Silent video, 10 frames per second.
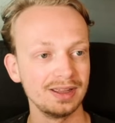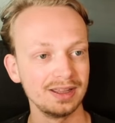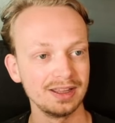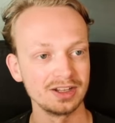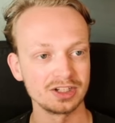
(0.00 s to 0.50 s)

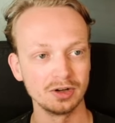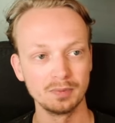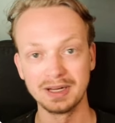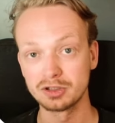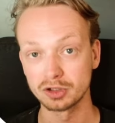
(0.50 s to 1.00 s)
So
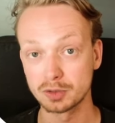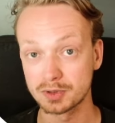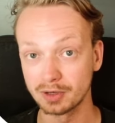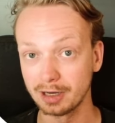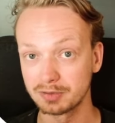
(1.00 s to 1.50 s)
make sure you
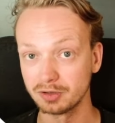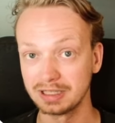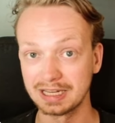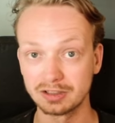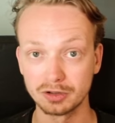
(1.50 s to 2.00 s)
subscribe so you
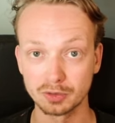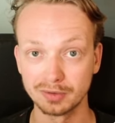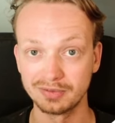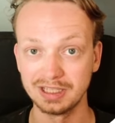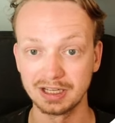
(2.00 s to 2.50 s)
get those other
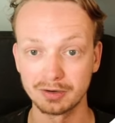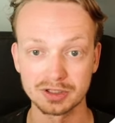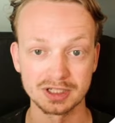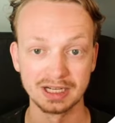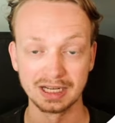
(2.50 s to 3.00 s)

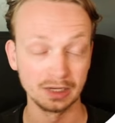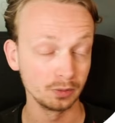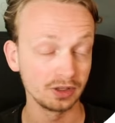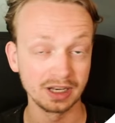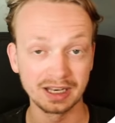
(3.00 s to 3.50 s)
videos. And
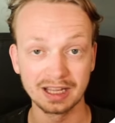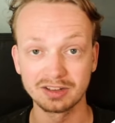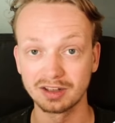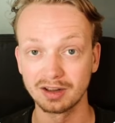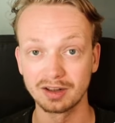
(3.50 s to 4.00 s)
other than that,
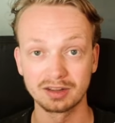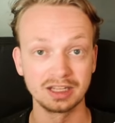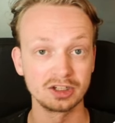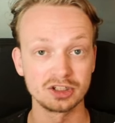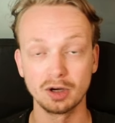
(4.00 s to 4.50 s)

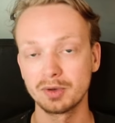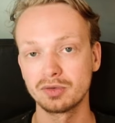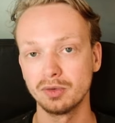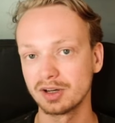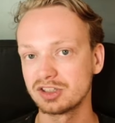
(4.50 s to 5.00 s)
thank you so much
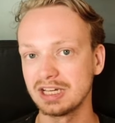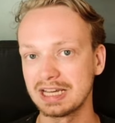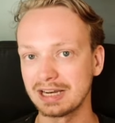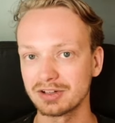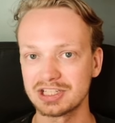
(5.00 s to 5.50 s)
for watching,
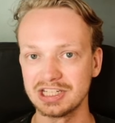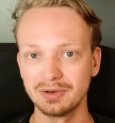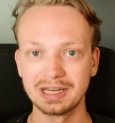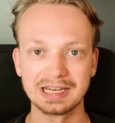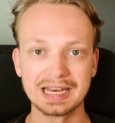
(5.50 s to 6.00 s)
and I'll see you
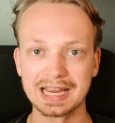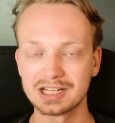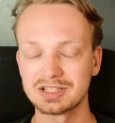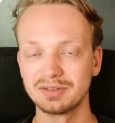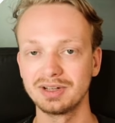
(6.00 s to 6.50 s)
in the
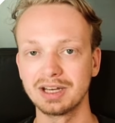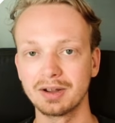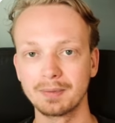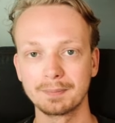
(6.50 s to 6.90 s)
next video.